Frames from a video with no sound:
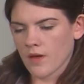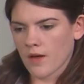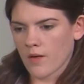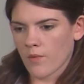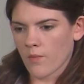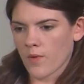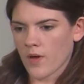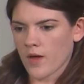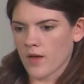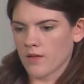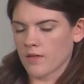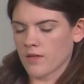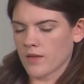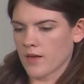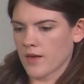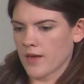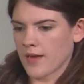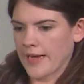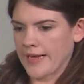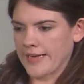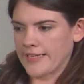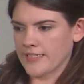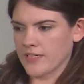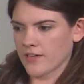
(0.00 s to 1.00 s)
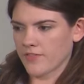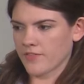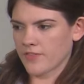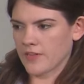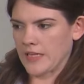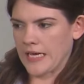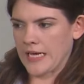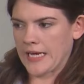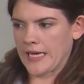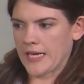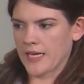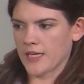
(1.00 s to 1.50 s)
Well, I
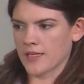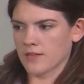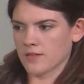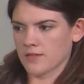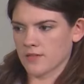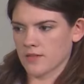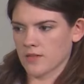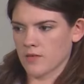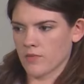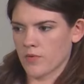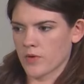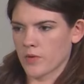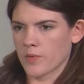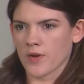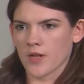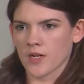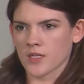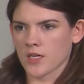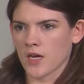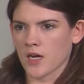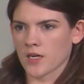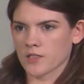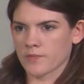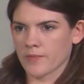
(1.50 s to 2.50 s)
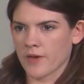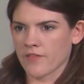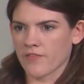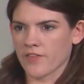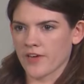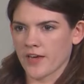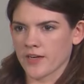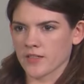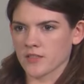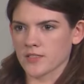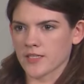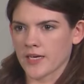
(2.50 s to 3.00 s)
definitely would want to talk to my
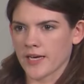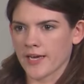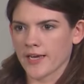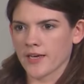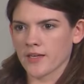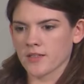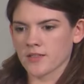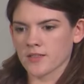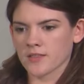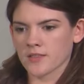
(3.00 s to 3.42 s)
fiance